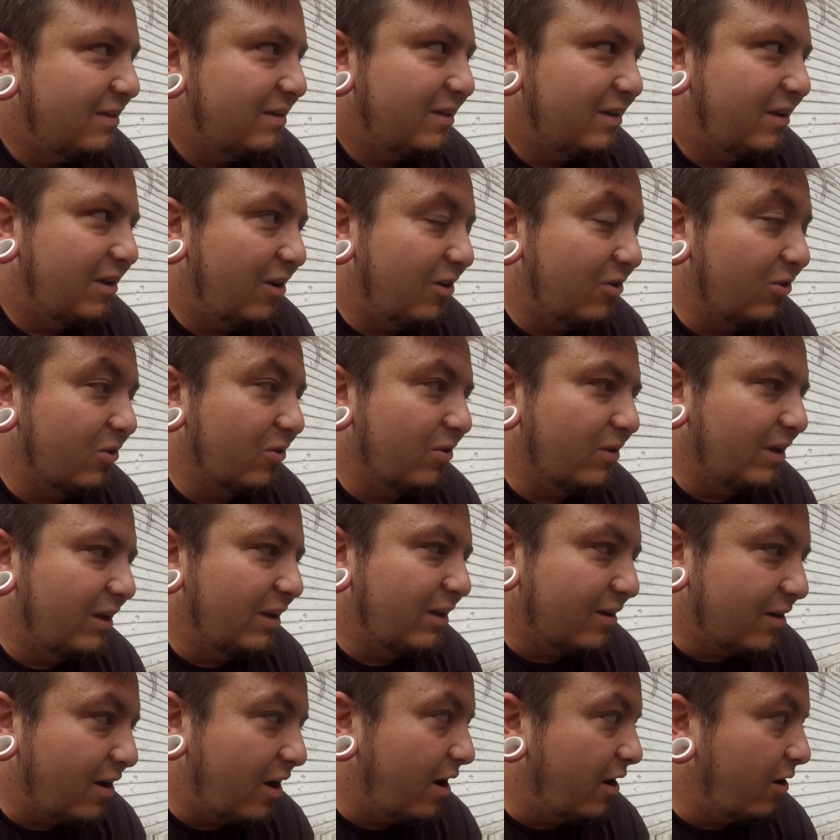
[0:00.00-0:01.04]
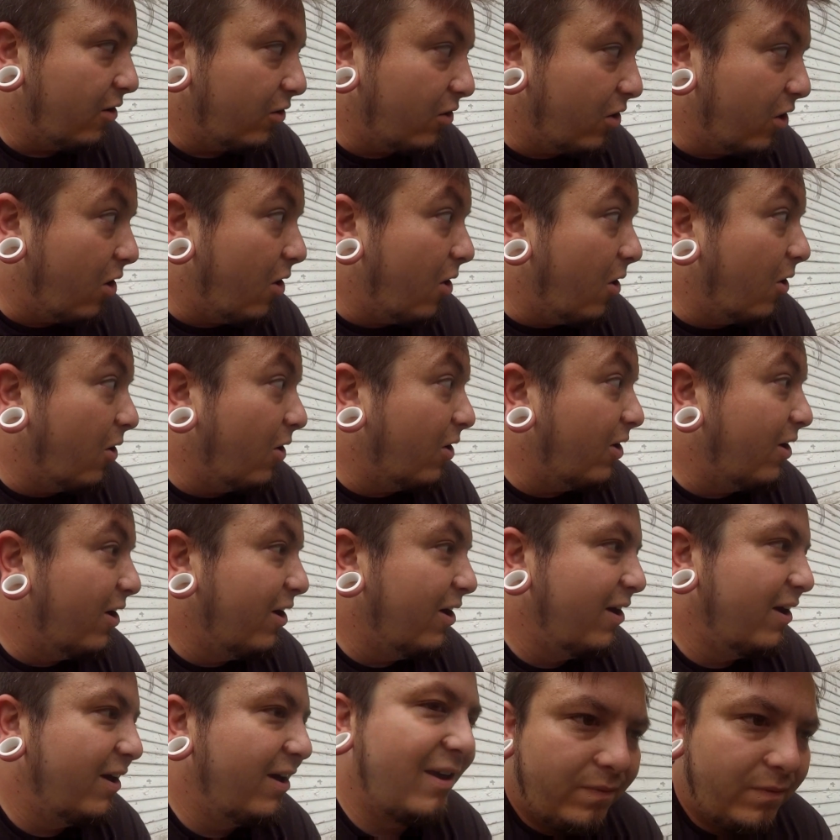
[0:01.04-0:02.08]
under the entire car
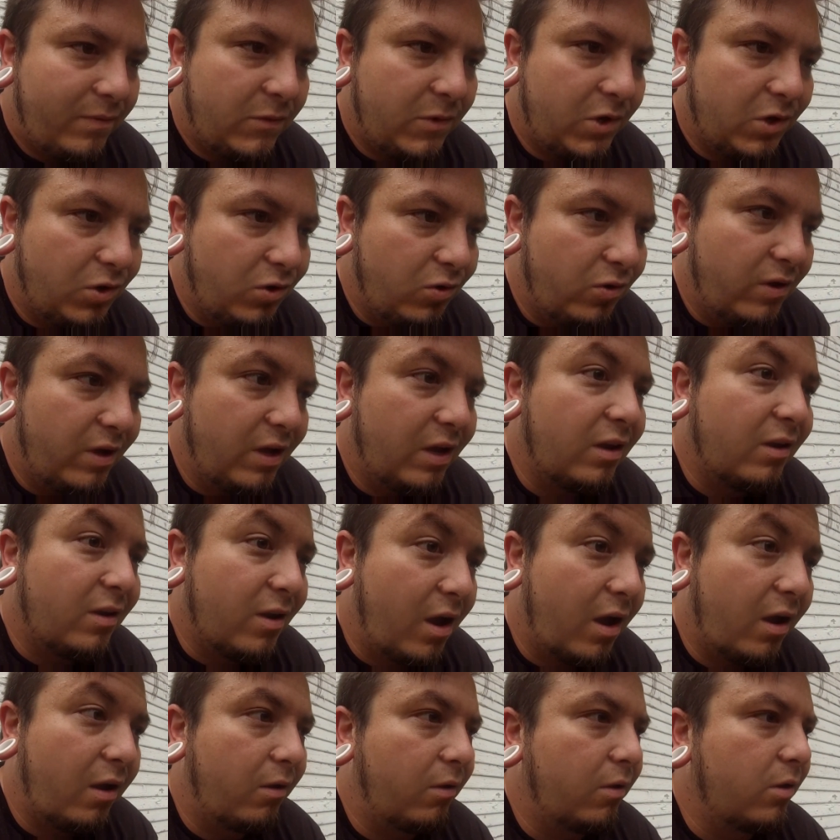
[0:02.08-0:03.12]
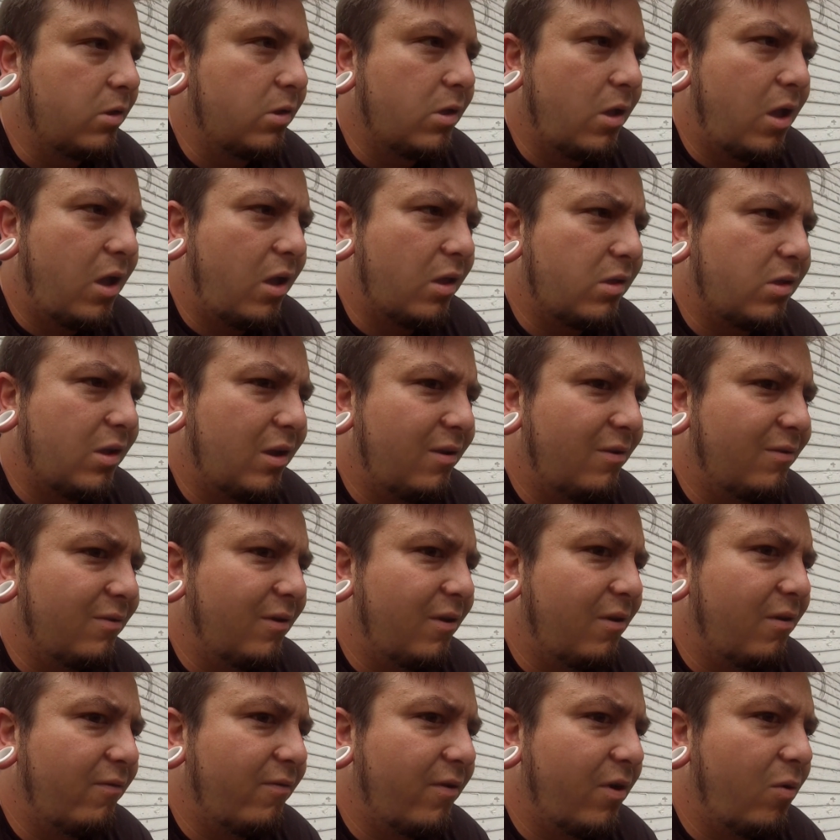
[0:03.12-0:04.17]
to do the entire exhaust. I don't
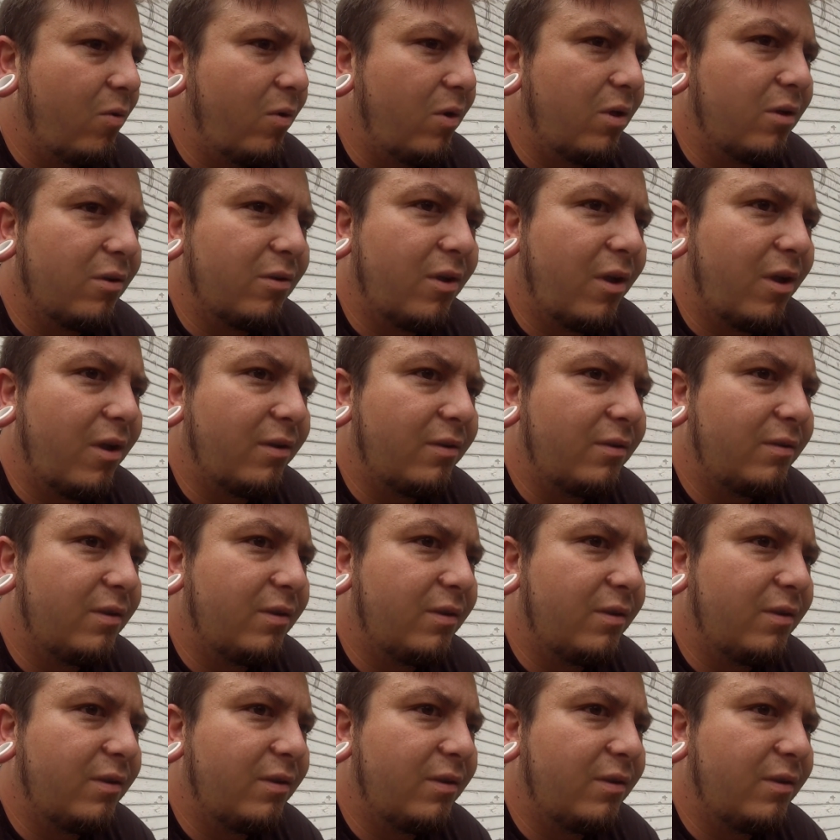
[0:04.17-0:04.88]
know if I will or not.